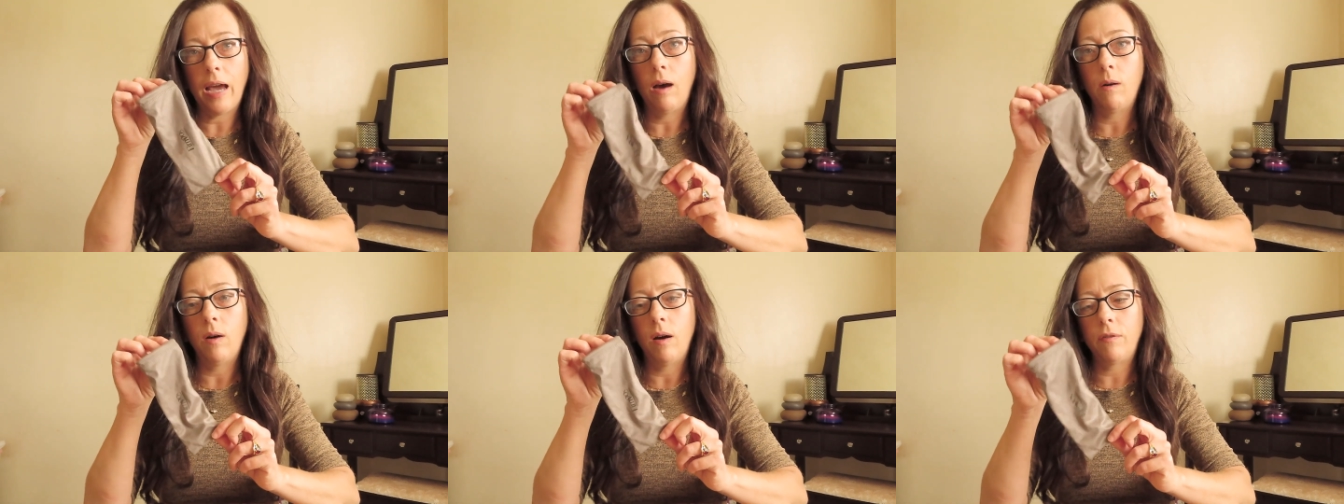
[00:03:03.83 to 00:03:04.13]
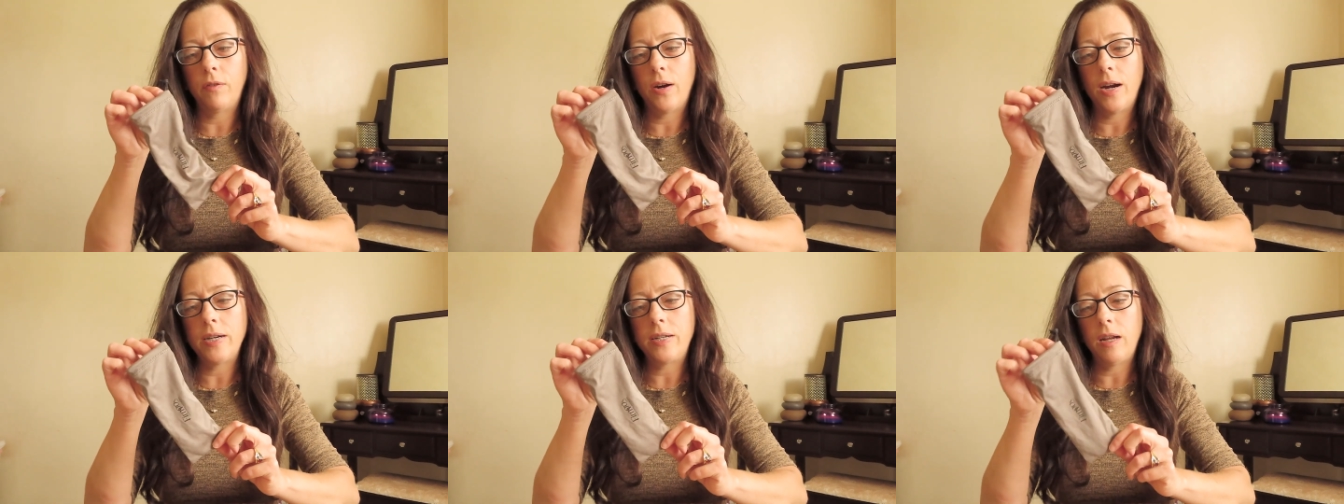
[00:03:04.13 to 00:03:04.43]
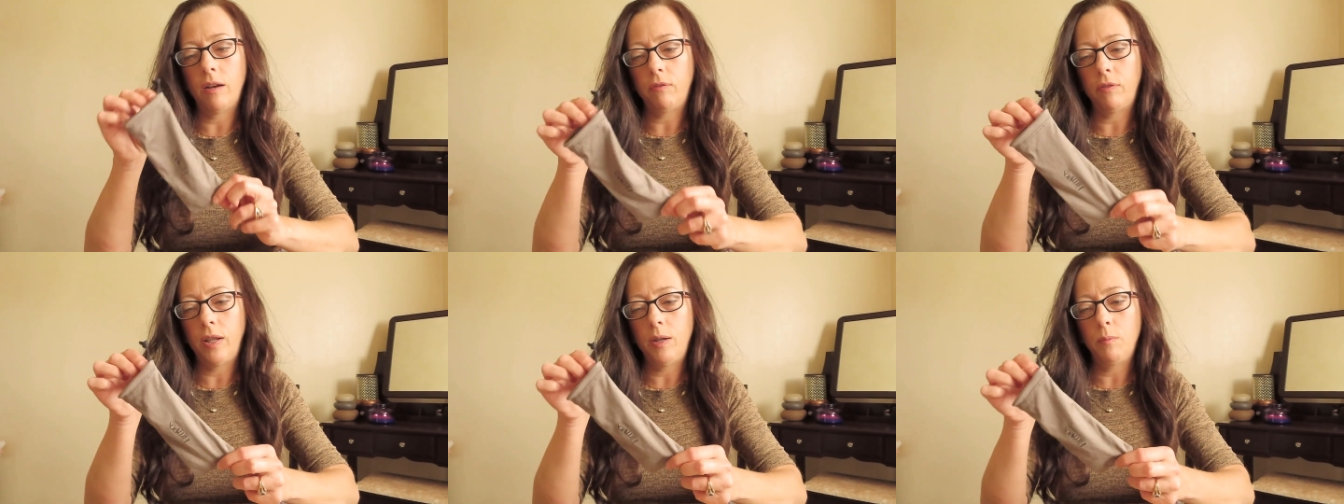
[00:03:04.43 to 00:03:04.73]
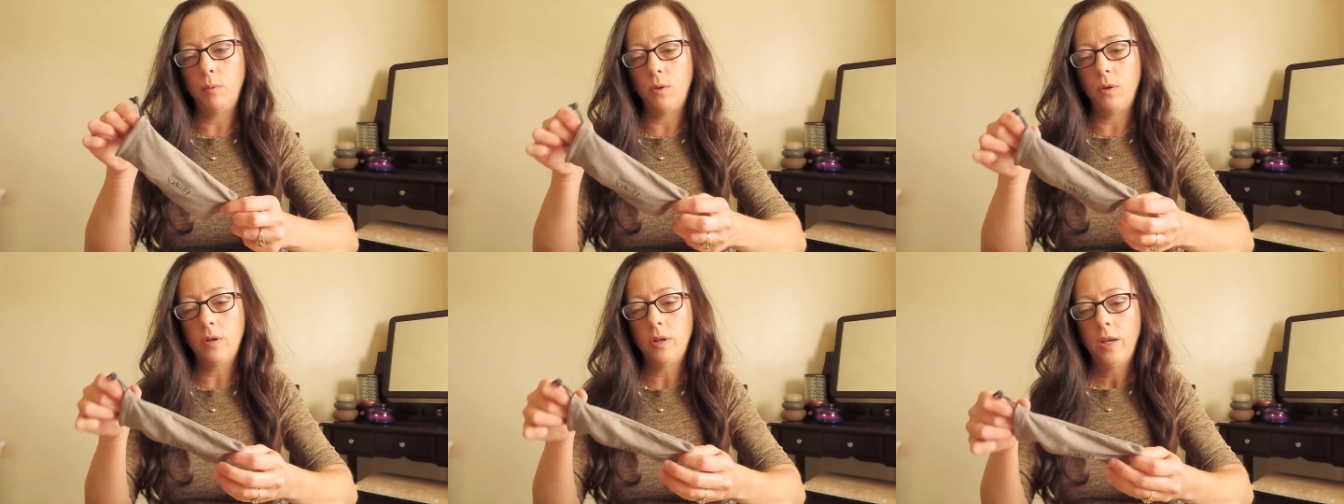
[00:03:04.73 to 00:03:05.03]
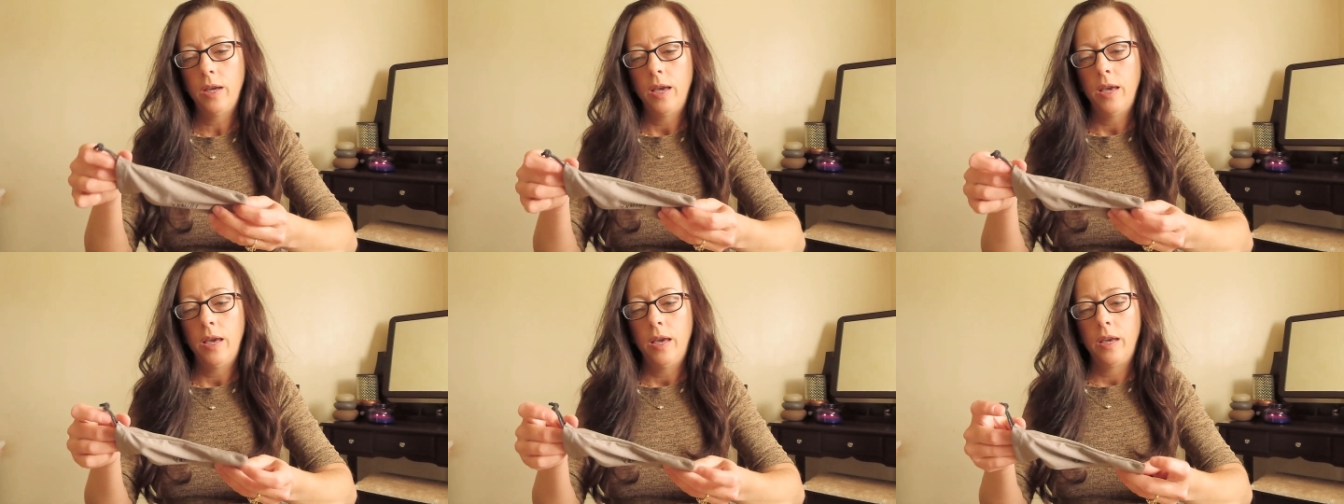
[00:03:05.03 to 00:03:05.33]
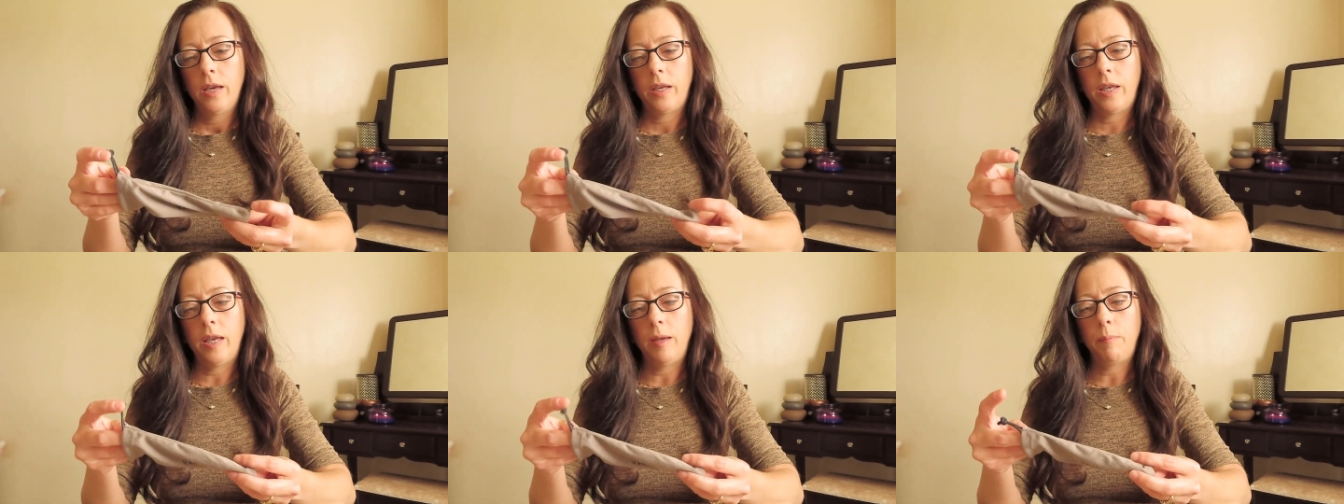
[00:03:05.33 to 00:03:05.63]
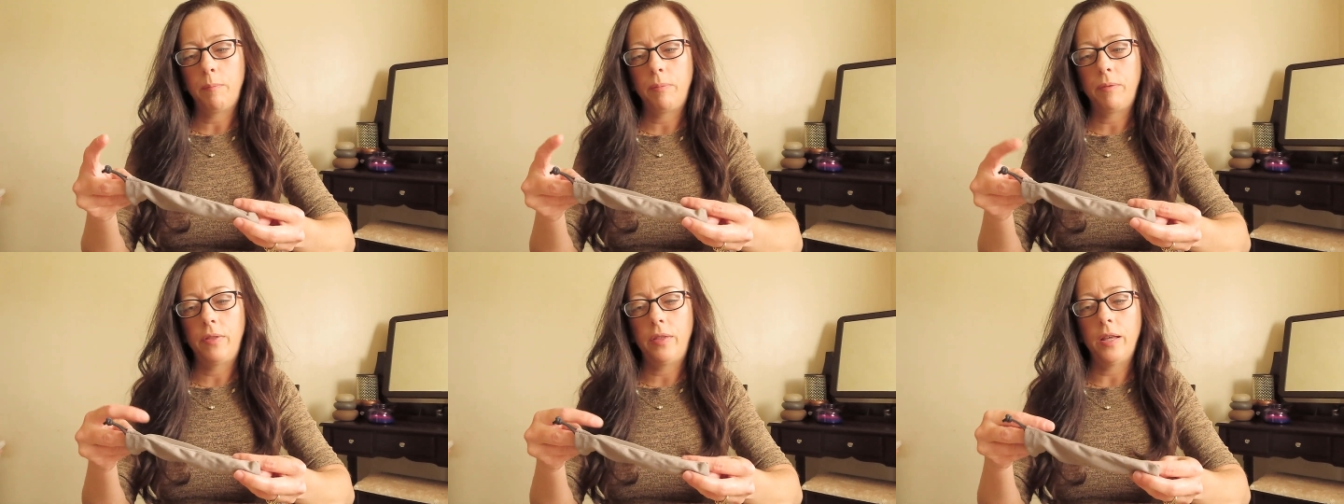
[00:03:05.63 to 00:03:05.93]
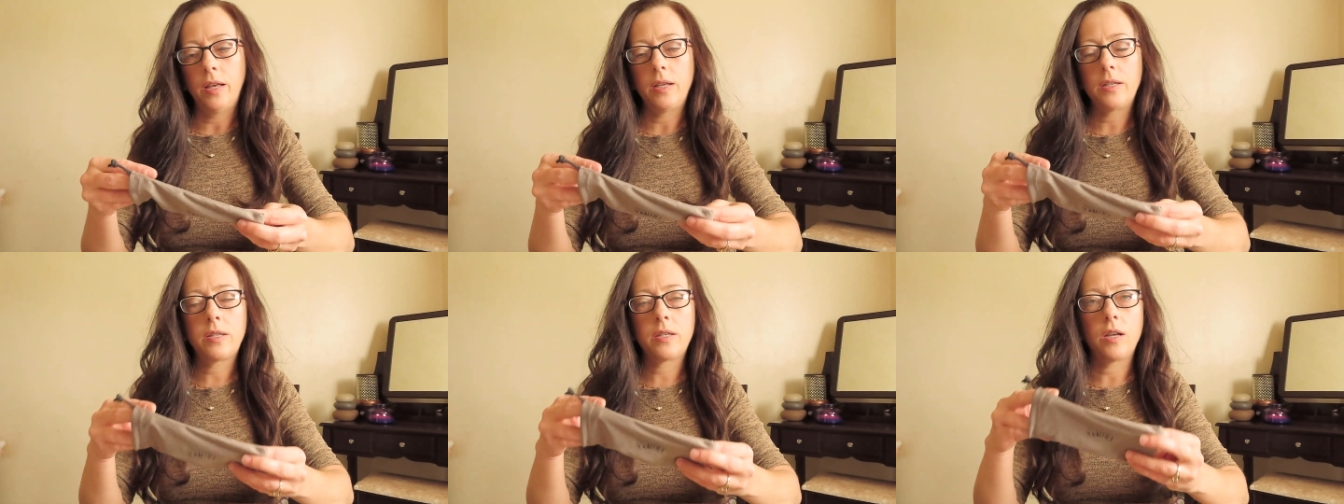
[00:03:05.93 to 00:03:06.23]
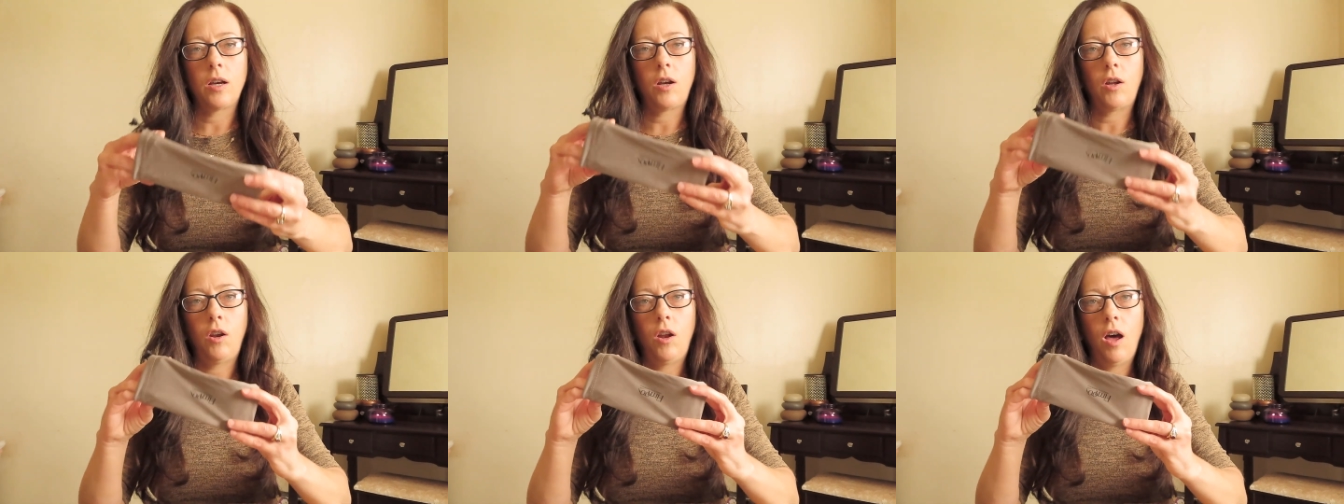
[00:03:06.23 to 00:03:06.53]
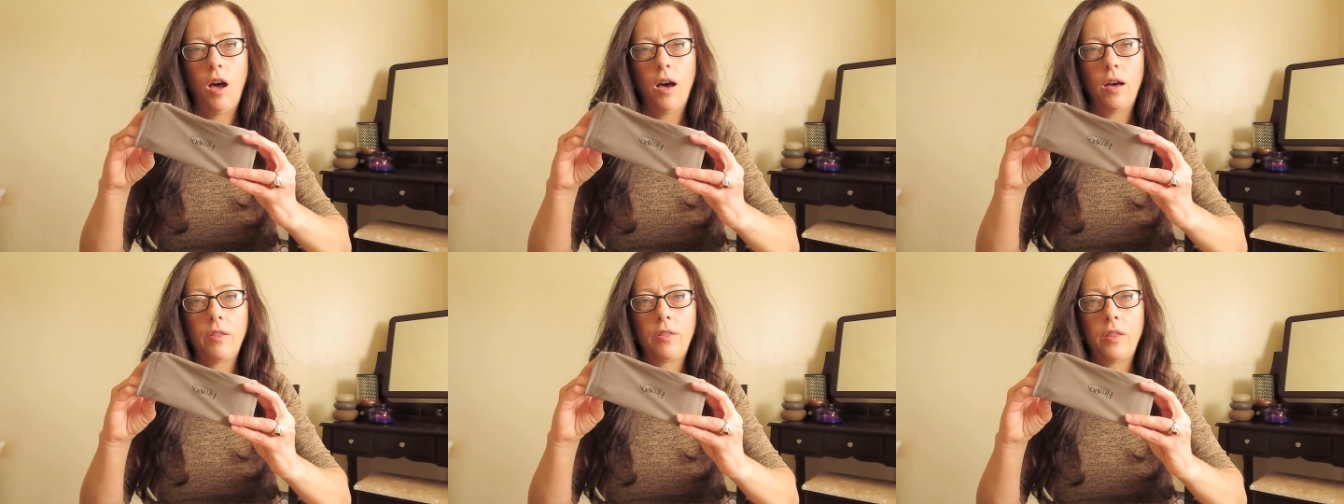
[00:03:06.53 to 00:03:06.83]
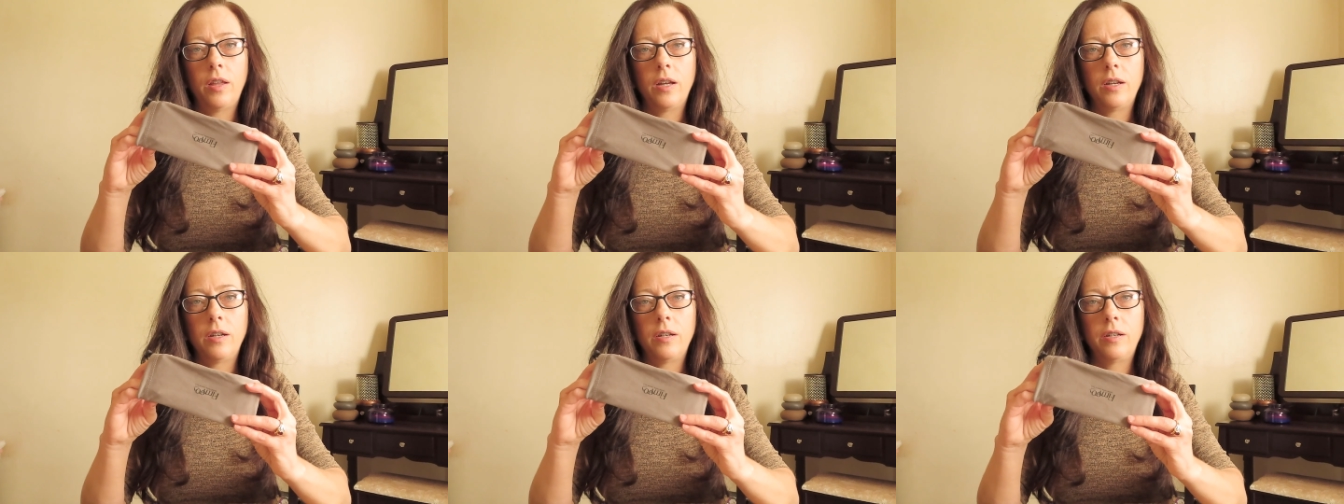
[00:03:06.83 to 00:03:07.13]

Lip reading: However, I definitely will keep this cloth